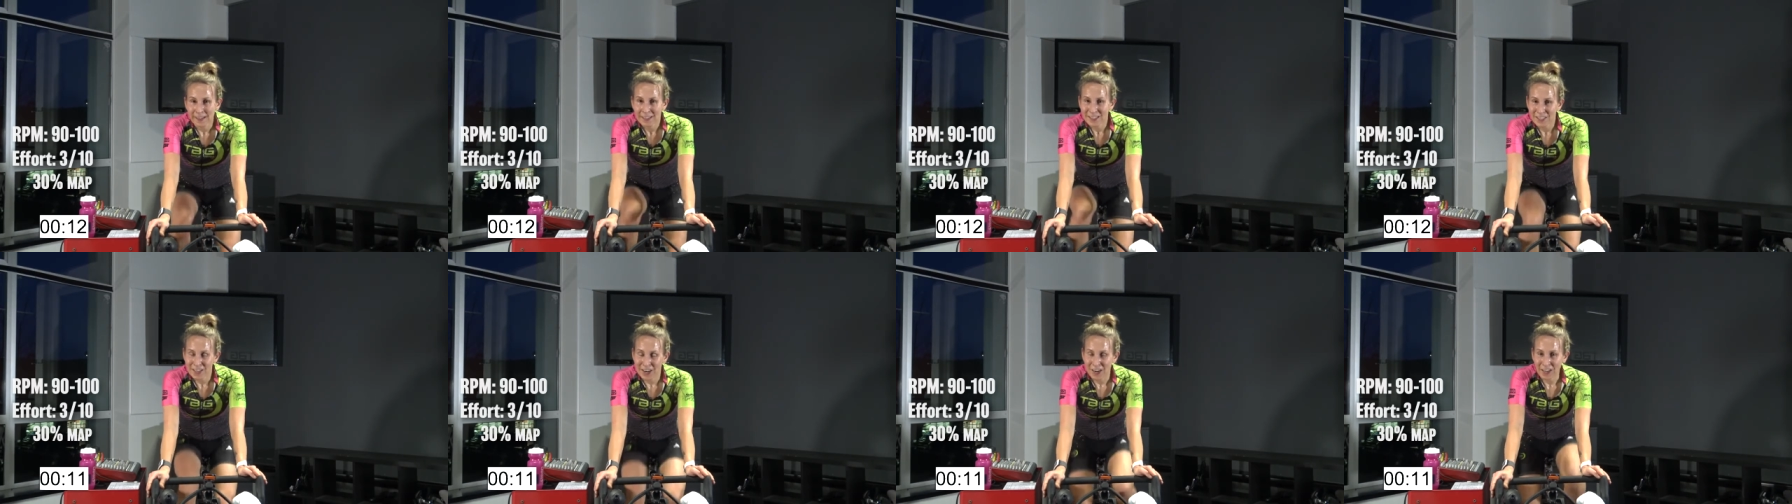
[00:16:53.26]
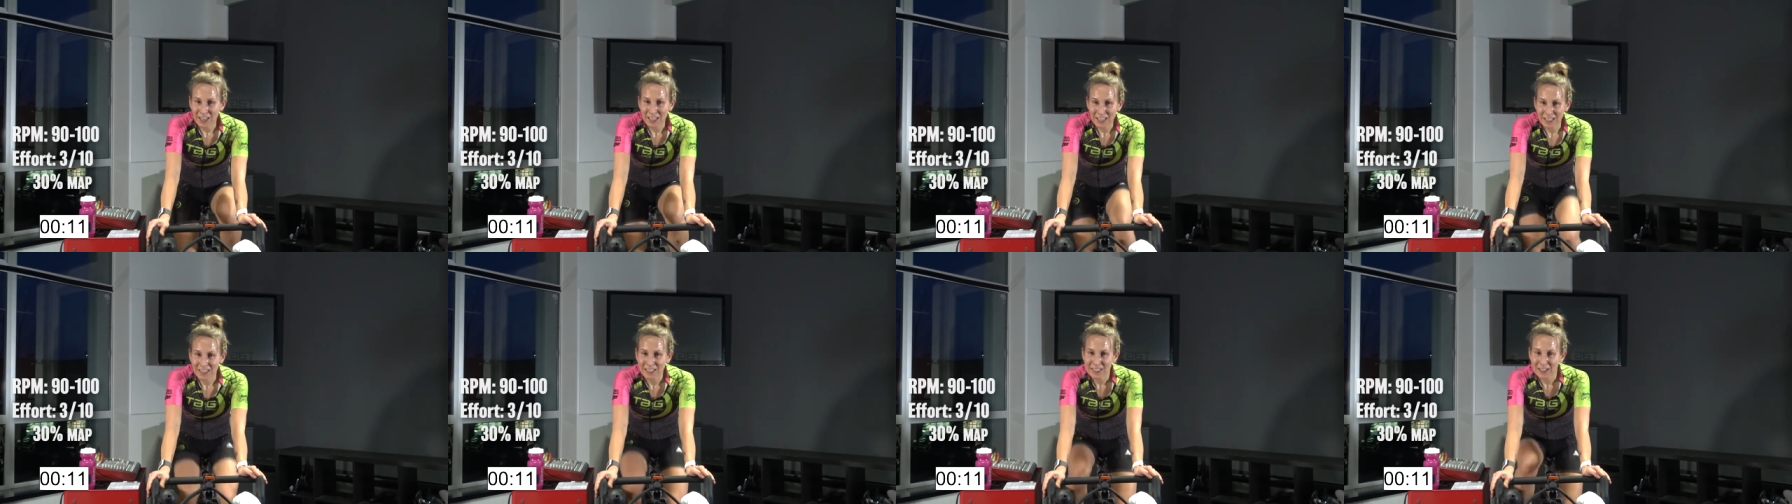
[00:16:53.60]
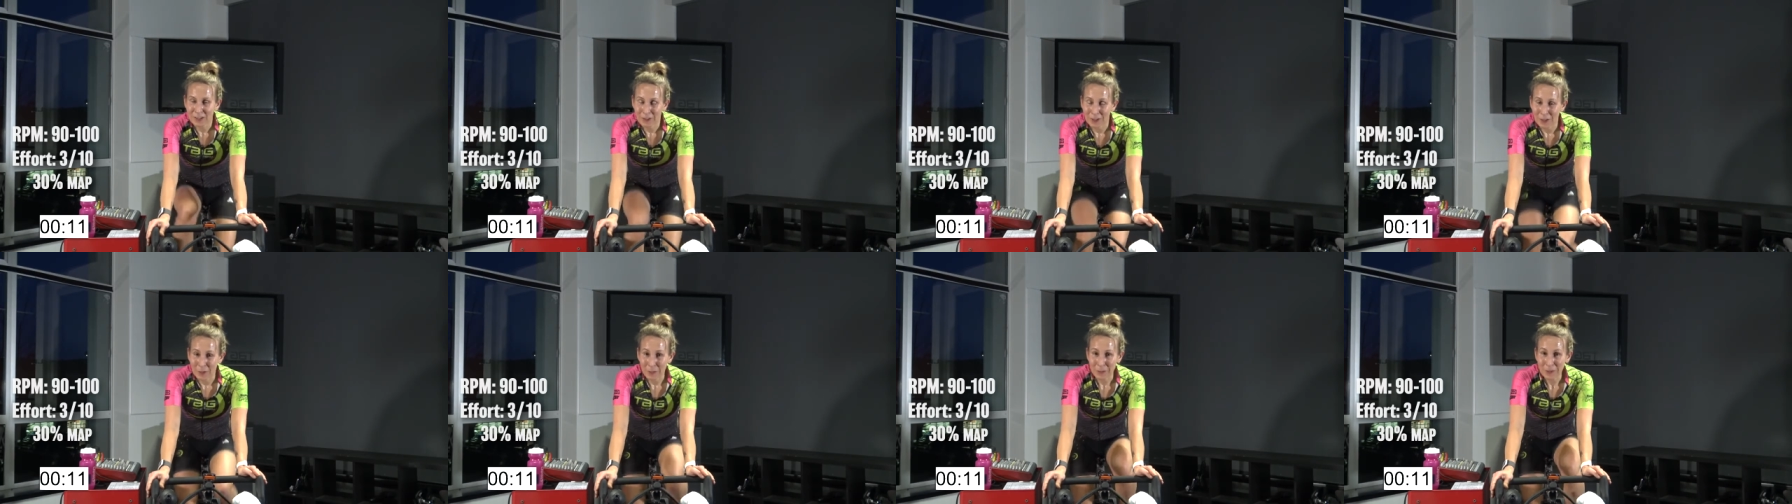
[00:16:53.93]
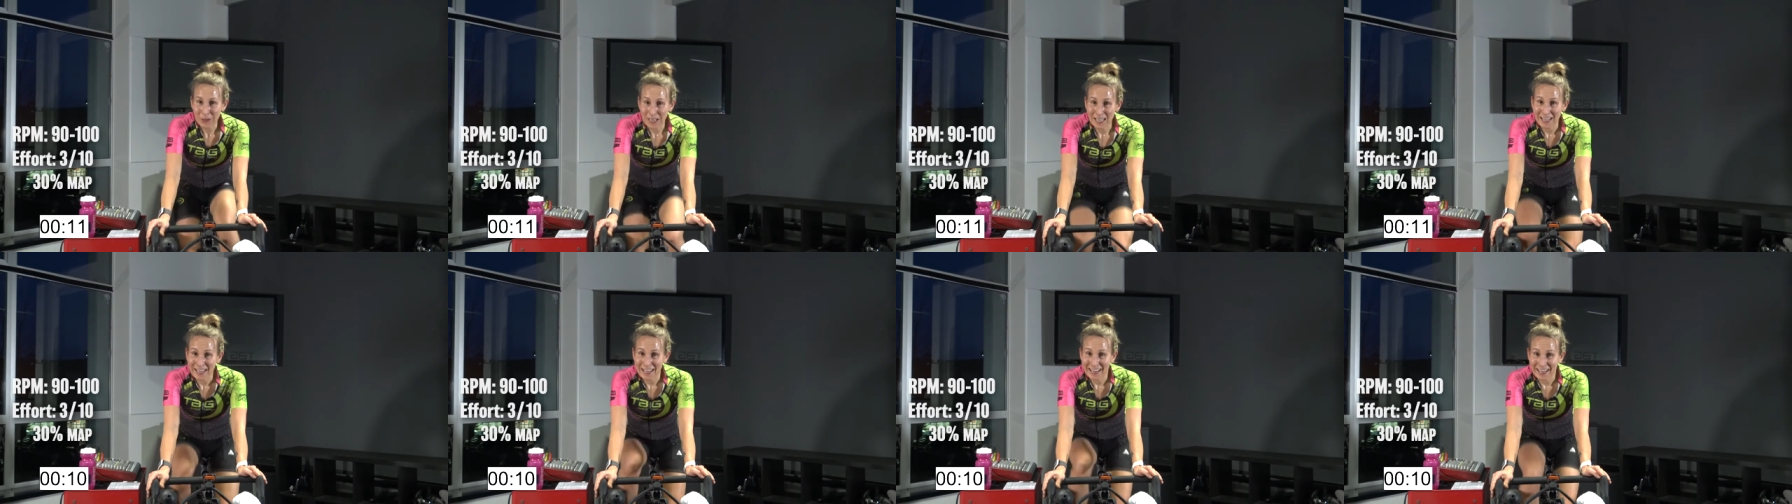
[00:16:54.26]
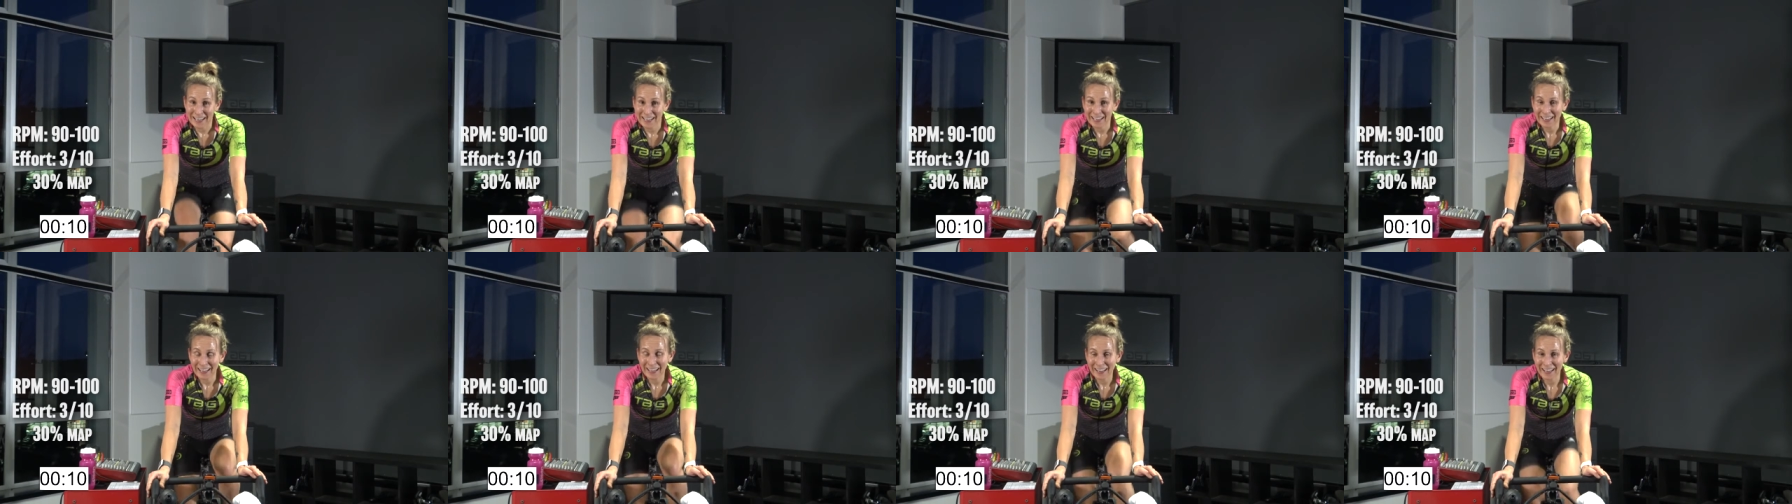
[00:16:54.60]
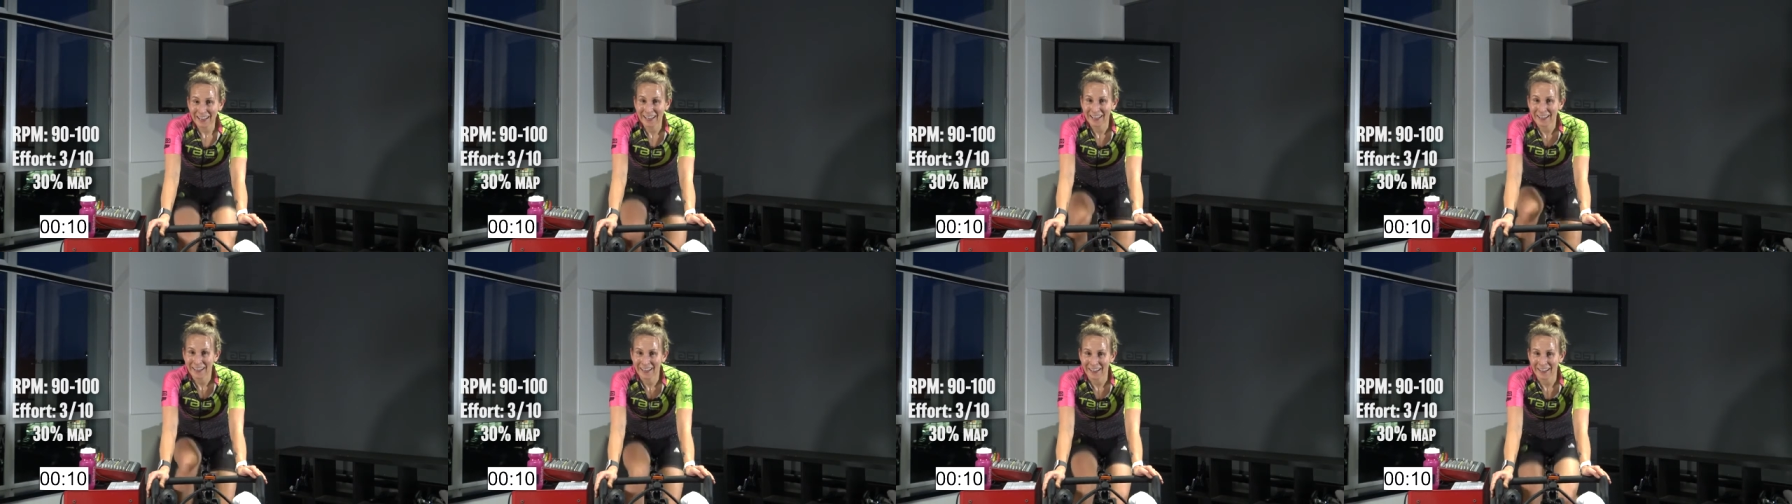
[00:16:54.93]
Starting to slow your breathing,
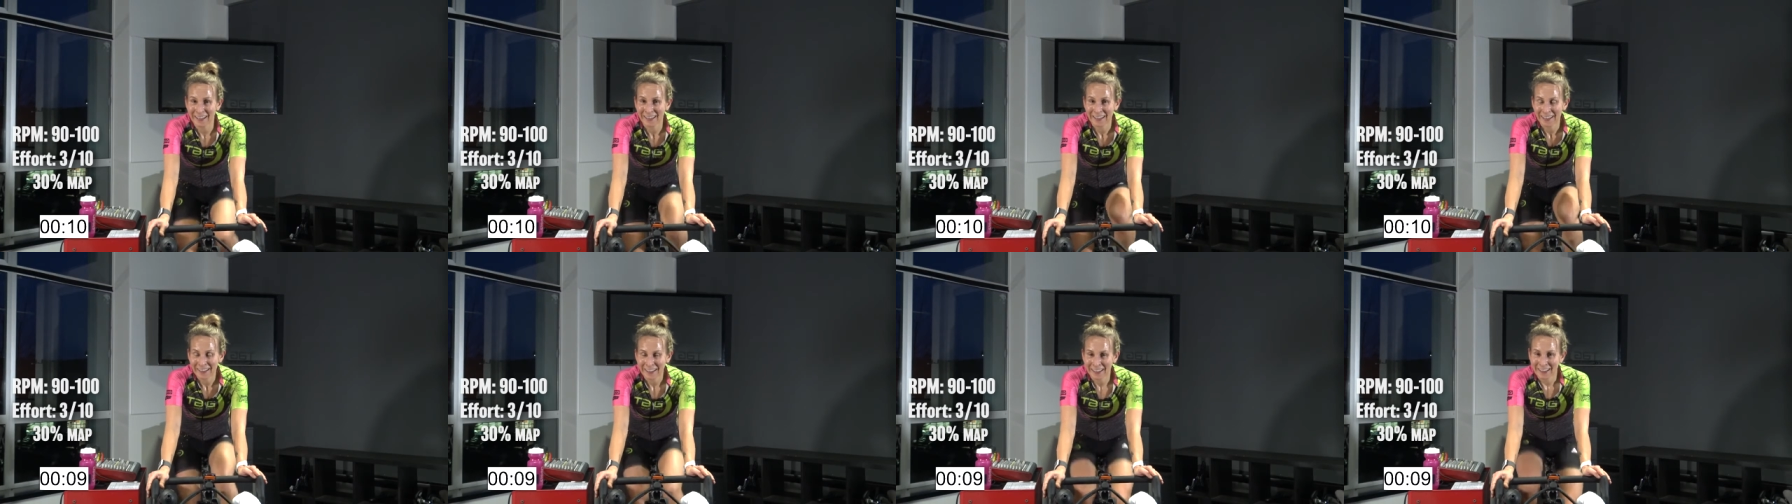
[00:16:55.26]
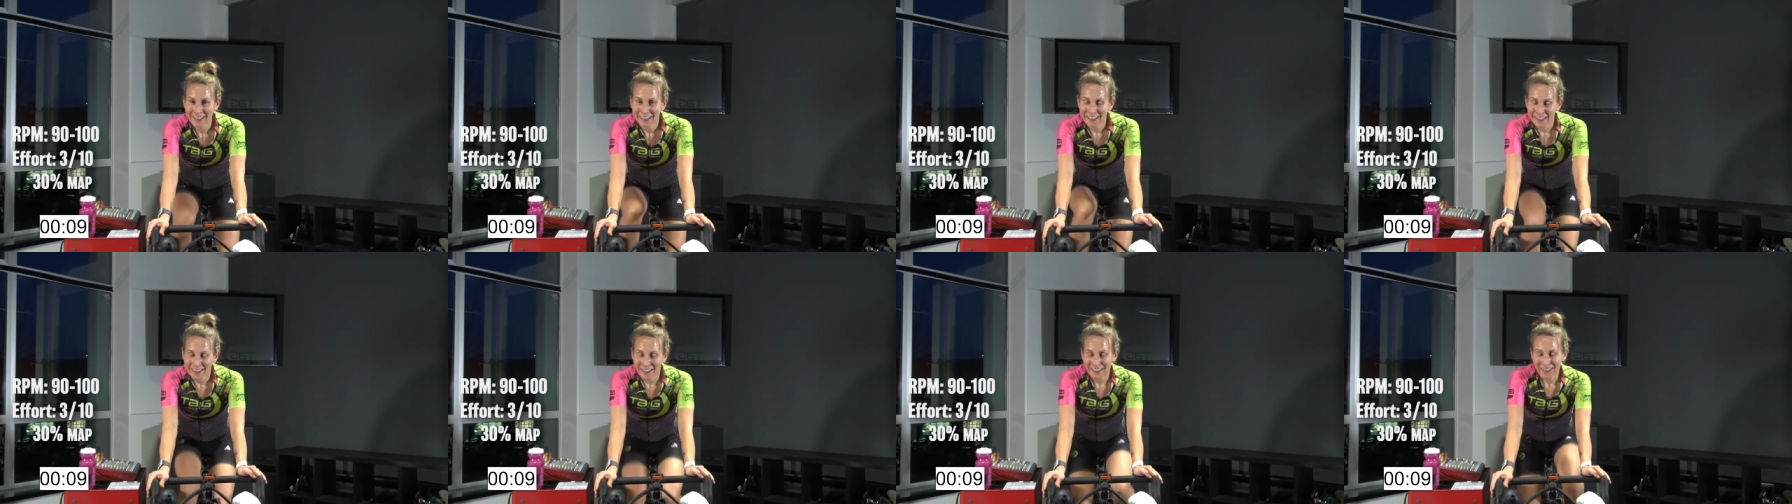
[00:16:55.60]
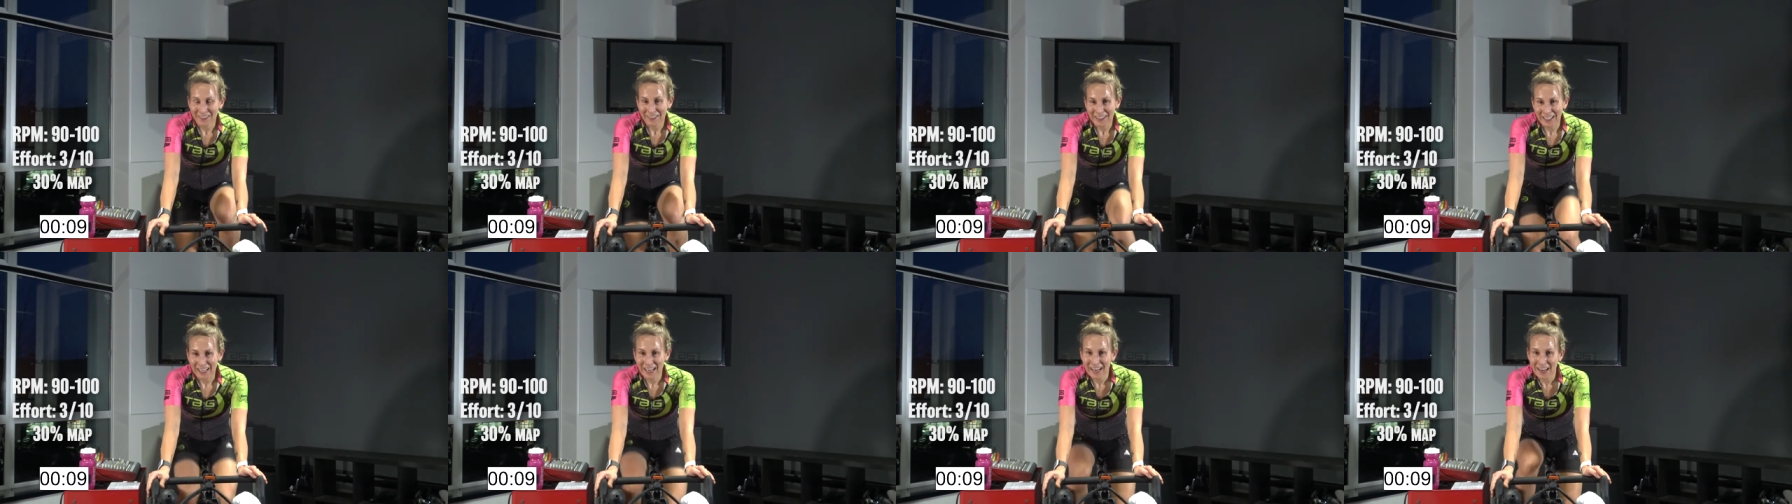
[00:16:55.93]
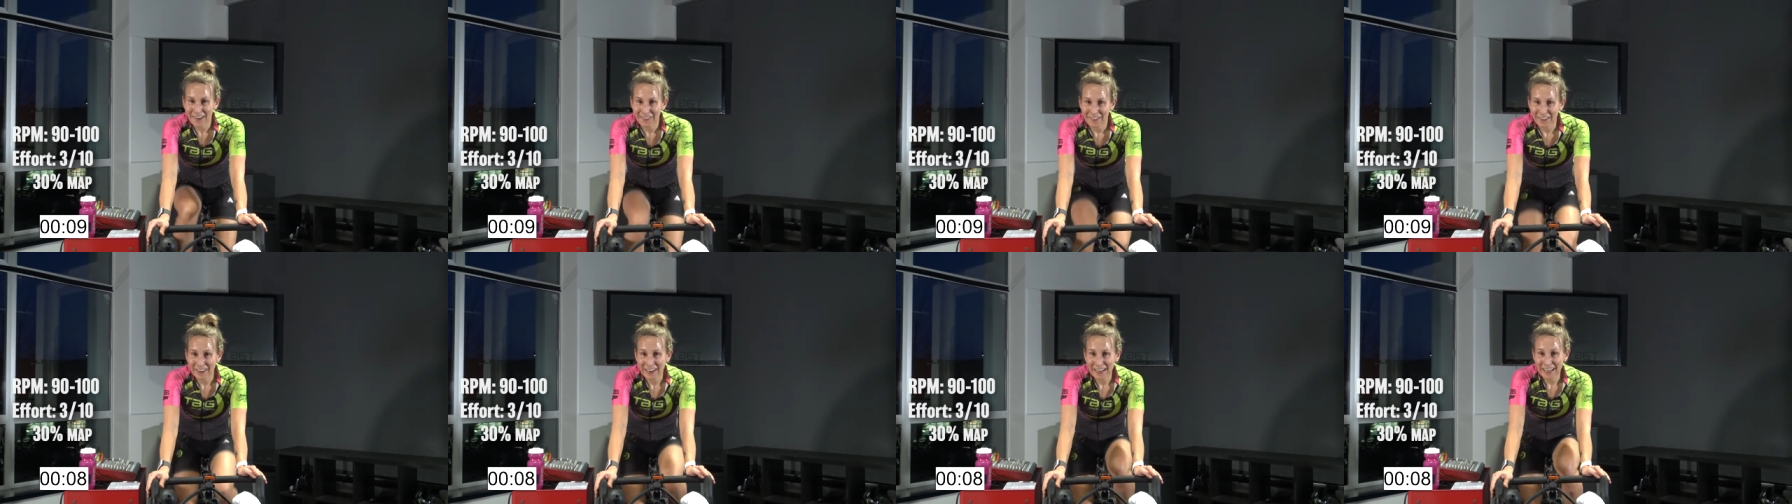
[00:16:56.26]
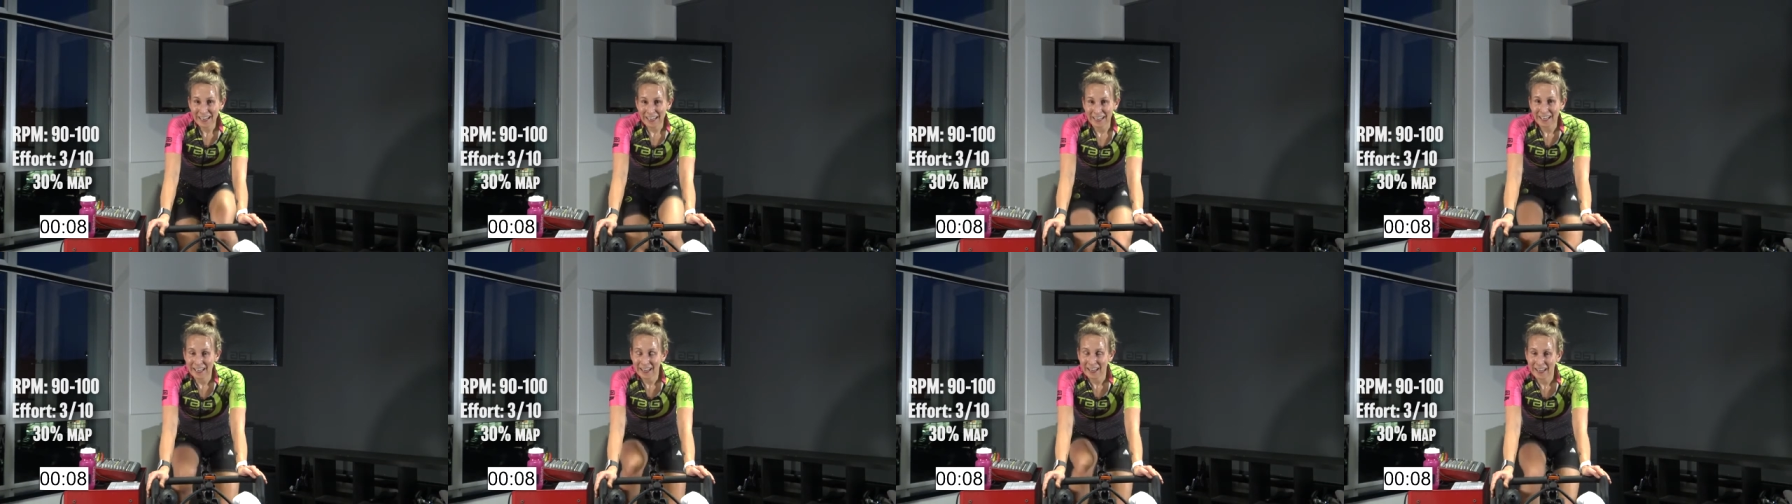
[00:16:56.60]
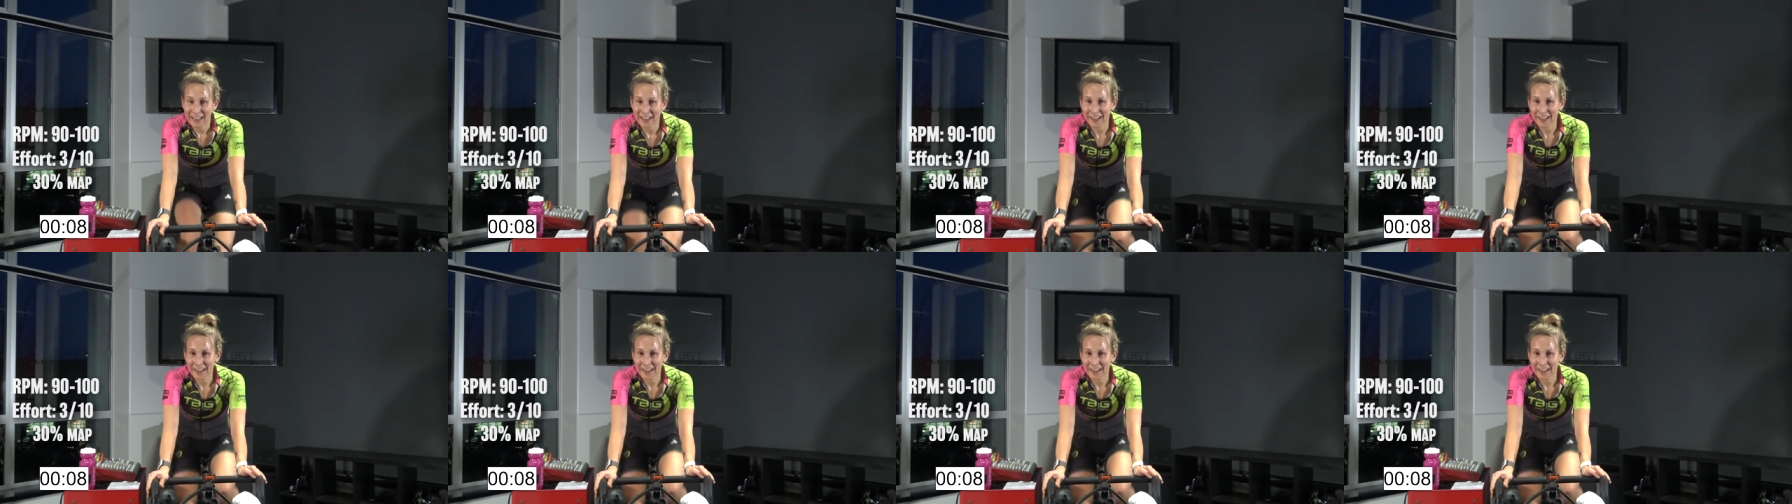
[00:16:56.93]
recovering.